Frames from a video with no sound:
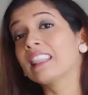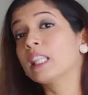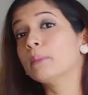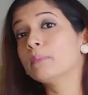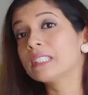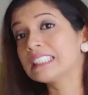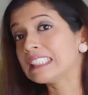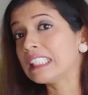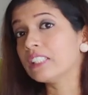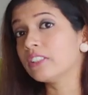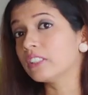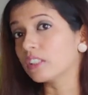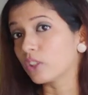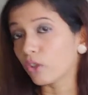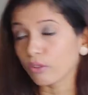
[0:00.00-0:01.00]
the
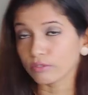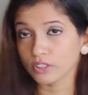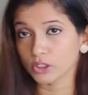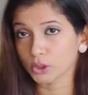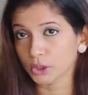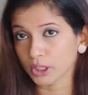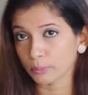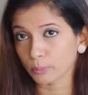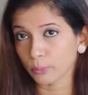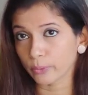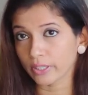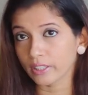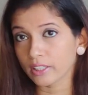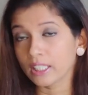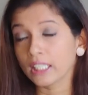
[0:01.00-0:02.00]
material of the shapewear.